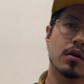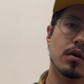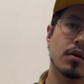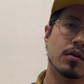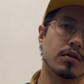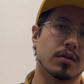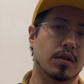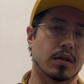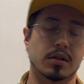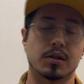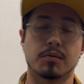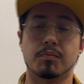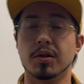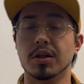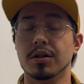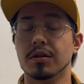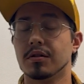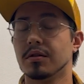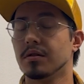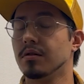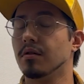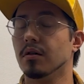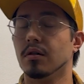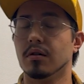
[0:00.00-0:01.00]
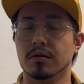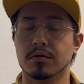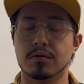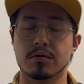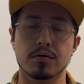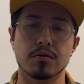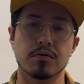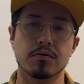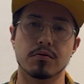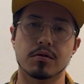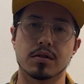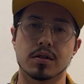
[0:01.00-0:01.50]
Just please don't
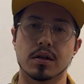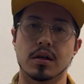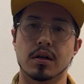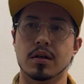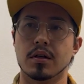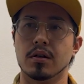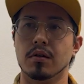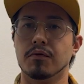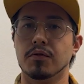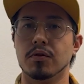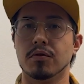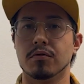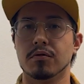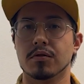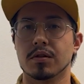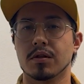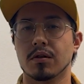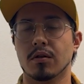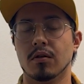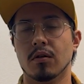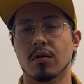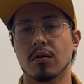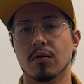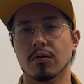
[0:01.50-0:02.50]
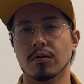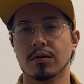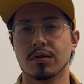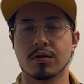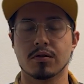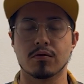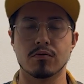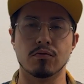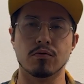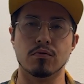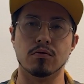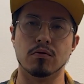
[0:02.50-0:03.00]
use any of those old
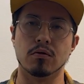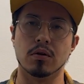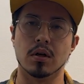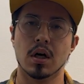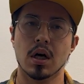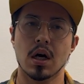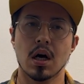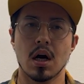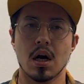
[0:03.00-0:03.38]
school